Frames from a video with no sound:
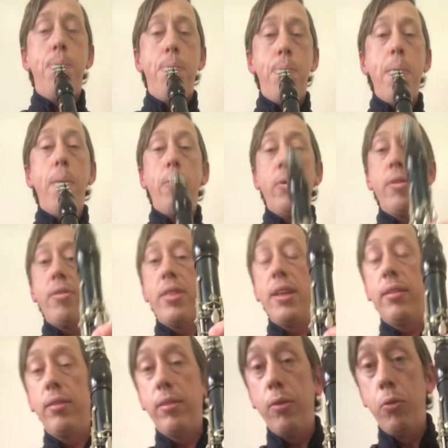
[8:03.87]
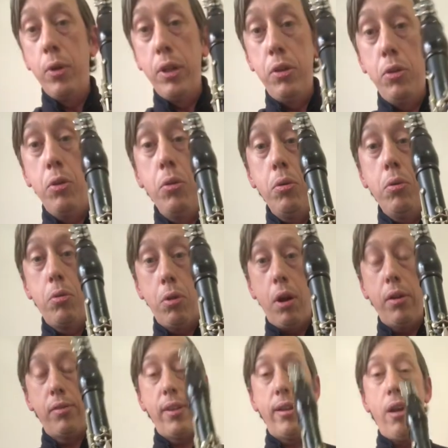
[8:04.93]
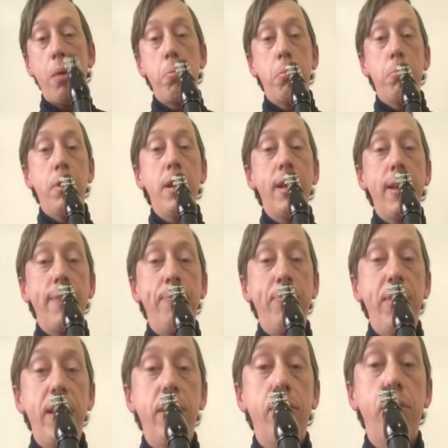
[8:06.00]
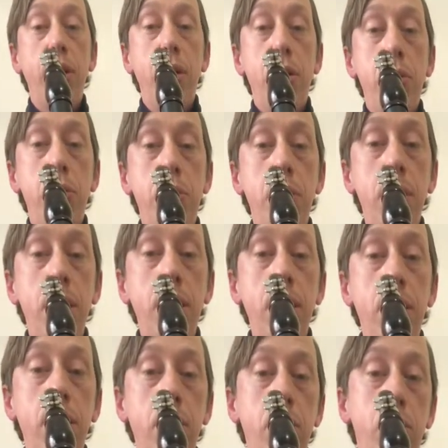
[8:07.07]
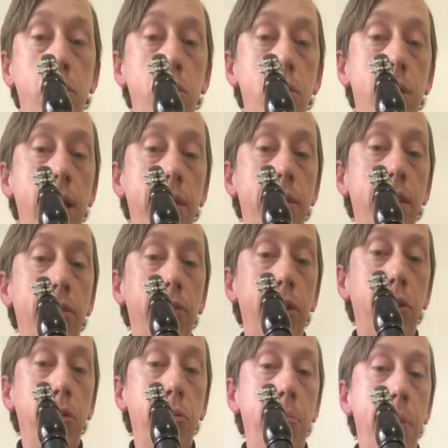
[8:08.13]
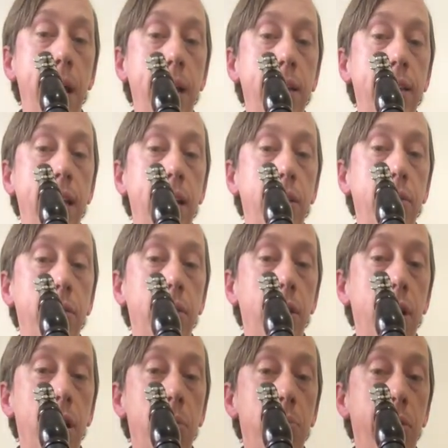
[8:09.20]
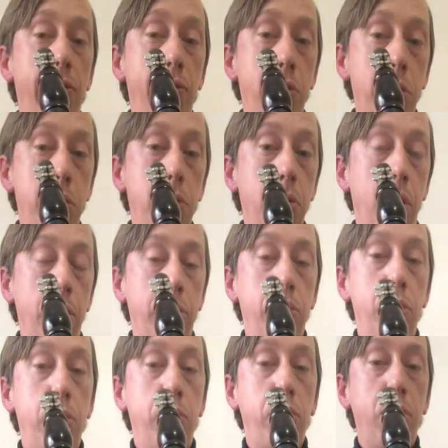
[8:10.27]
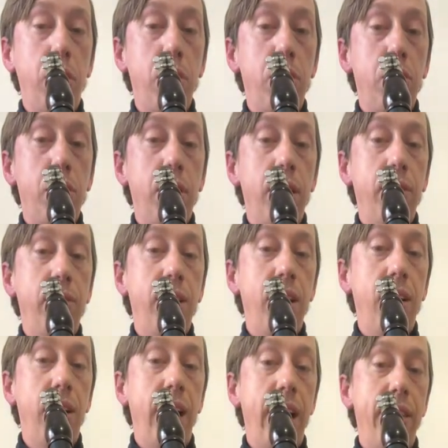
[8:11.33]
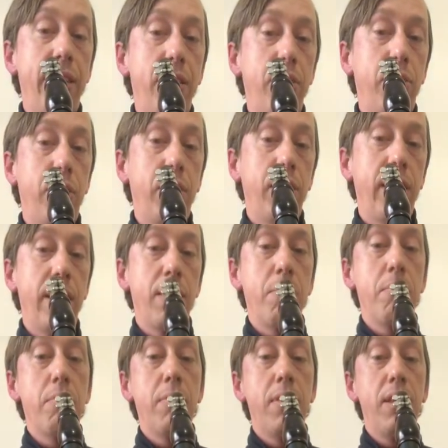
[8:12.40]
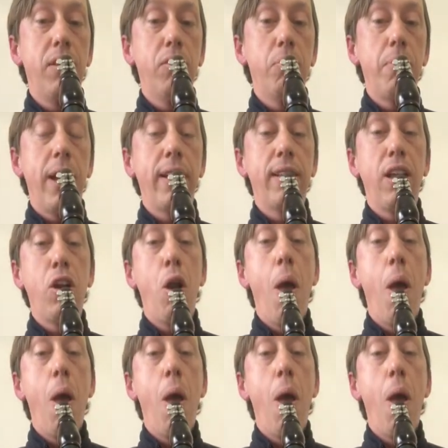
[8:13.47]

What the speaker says: one thing when you do cross that upper break is you need to get these fingers back down before too long. So you start your gliss here, and then you start to get these back down.